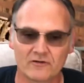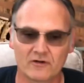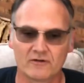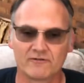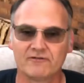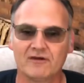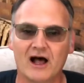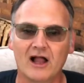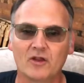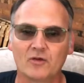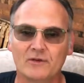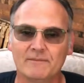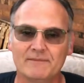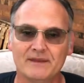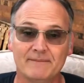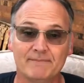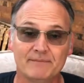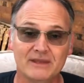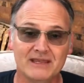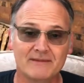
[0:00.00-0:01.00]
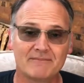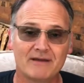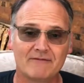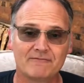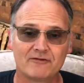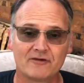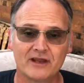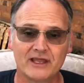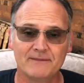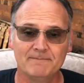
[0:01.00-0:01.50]
following me, being my
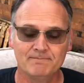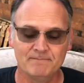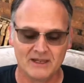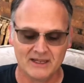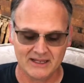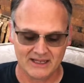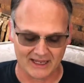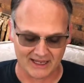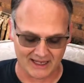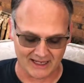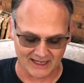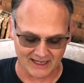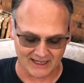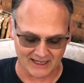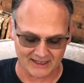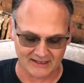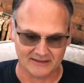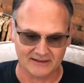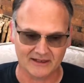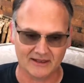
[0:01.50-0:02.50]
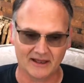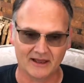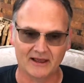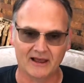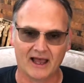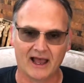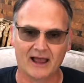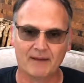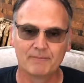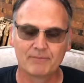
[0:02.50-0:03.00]
friend, and
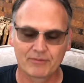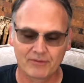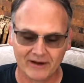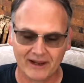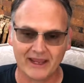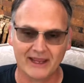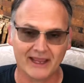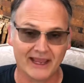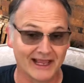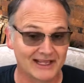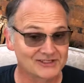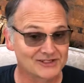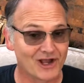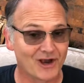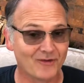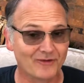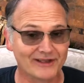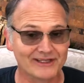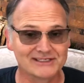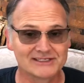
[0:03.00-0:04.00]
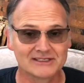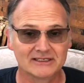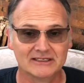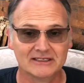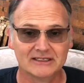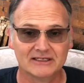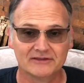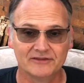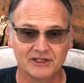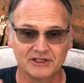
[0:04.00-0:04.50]
I pray, as always,
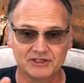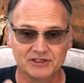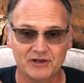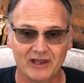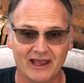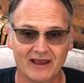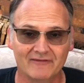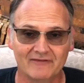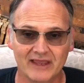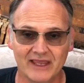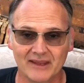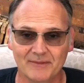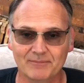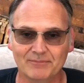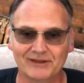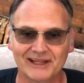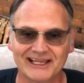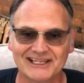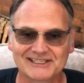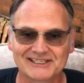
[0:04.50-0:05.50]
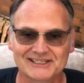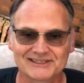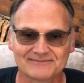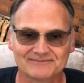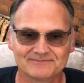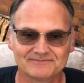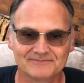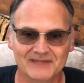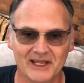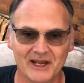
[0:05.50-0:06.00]
that you have a blessed
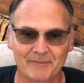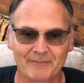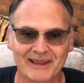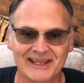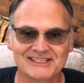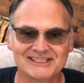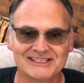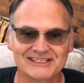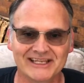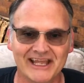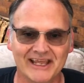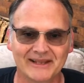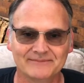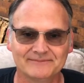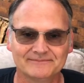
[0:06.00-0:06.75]
and amazing day.